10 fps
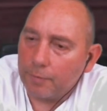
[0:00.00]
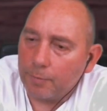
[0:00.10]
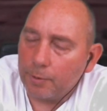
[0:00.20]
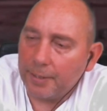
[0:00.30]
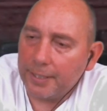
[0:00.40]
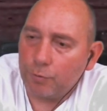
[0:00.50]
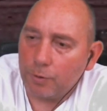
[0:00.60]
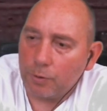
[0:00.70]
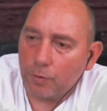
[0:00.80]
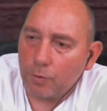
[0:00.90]
the plain
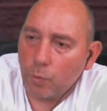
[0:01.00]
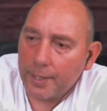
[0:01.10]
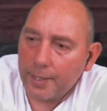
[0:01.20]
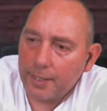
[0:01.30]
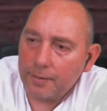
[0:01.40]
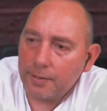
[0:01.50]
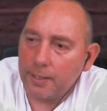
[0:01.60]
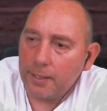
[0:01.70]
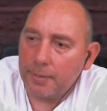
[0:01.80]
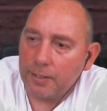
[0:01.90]
truth, why is
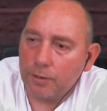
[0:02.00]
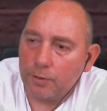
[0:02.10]
the meters